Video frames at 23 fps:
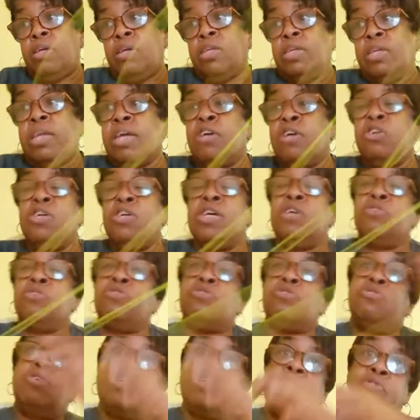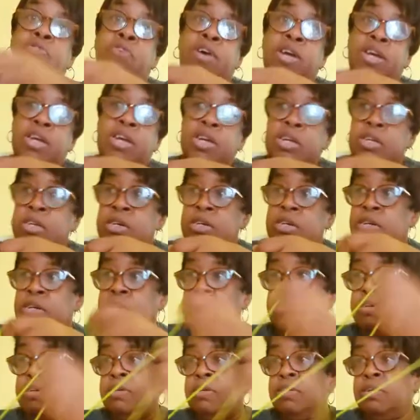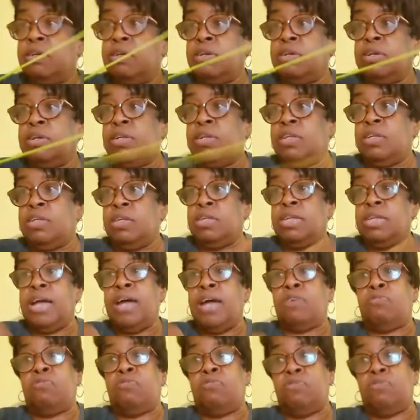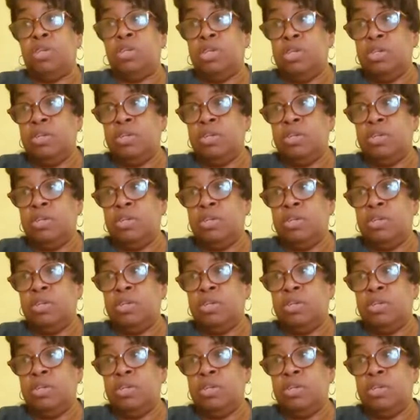Take years to degrade naturally.